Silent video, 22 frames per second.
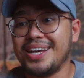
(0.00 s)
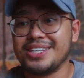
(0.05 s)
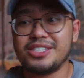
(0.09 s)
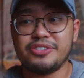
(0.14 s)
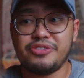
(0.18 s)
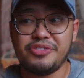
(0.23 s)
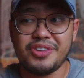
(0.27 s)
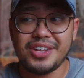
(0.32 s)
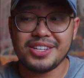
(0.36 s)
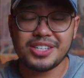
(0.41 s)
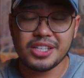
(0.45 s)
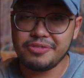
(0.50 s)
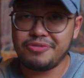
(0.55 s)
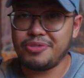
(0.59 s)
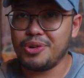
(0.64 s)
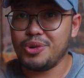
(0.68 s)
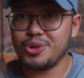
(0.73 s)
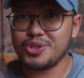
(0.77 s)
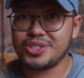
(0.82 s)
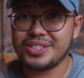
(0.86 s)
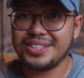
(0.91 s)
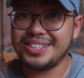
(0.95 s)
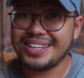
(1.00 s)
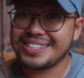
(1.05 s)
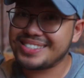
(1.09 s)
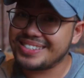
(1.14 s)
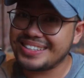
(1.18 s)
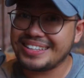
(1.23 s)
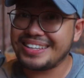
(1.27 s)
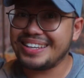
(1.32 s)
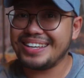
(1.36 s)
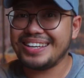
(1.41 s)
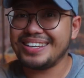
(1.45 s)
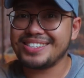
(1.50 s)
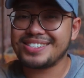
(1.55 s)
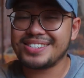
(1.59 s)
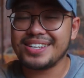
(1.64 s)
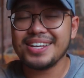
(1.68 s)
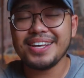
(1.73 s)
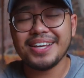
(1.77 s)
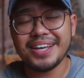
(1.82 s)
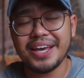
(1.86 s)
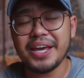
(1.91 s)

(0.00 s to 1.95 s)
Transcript: As friends and folks, this is